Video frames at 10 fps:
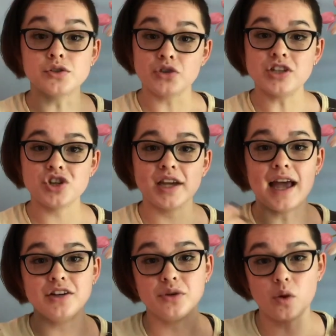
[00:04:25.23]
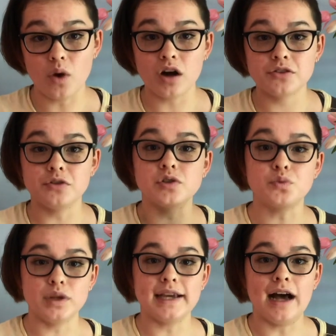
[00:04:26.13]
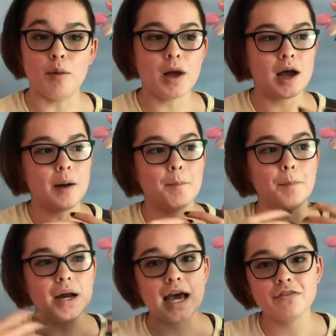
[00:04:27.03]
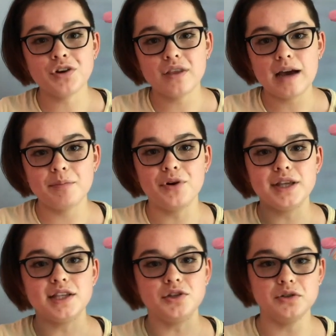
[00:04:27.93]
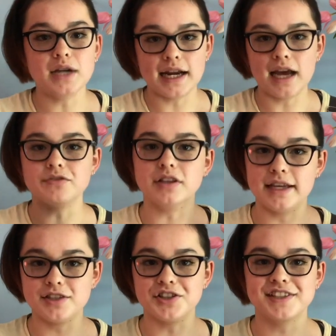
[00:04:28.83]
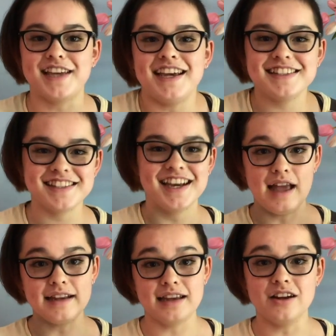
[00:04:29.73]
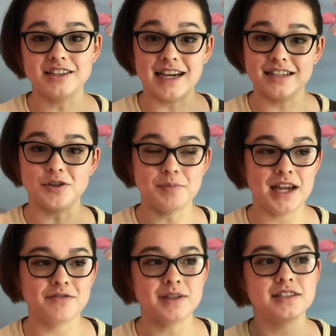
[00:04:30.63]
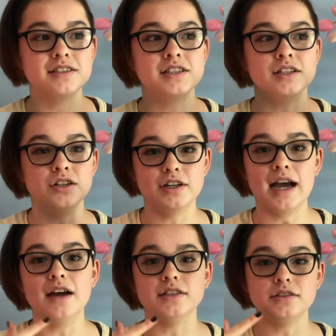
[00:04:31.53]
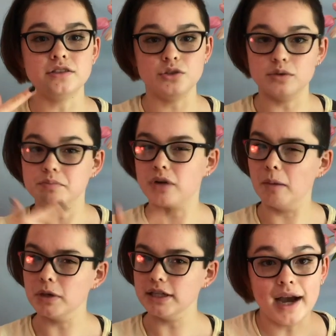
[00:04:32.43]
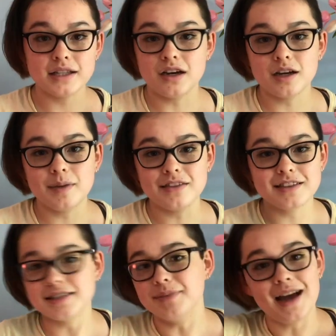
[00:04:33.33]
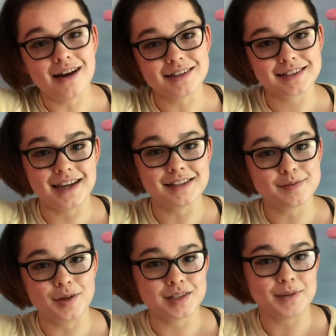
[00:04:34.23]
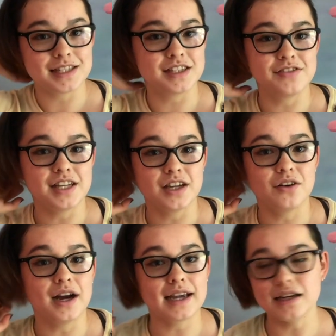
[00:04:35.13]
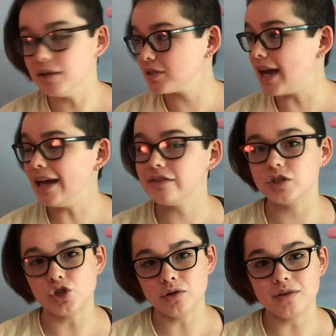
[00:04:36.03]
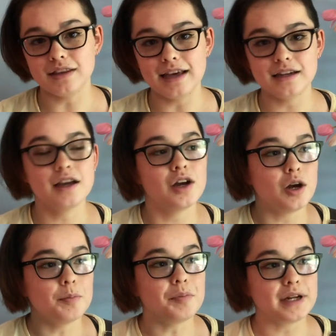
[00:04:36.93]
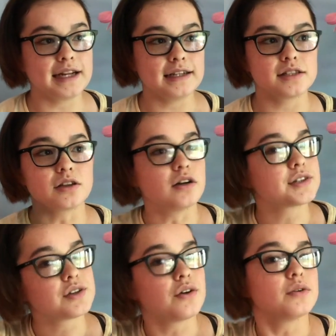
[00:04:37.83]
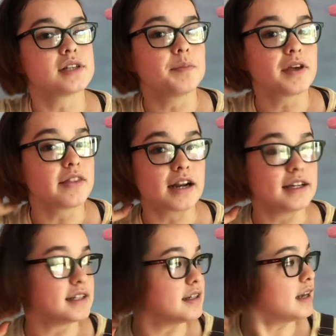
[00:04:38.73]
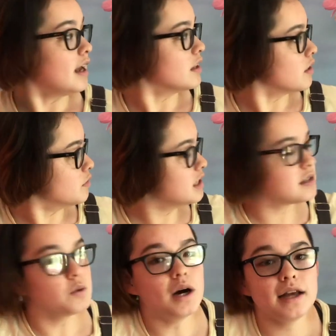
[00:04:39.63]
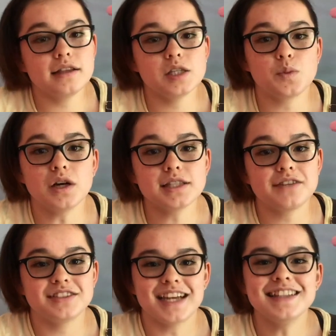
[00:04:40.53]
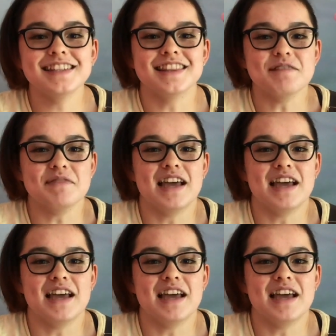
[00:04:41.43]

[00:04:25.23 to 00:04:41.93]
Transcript: stretching and doing walkthroughs really help. But after that point, you do kind of have to lace your skates and get onto ice or pavement to learn how to do it properly. I talk about this in my How to Skate in Small Spaces video. Again, it was kind of a joke then, but it is also something that I did, and the reason why these walls have dents in them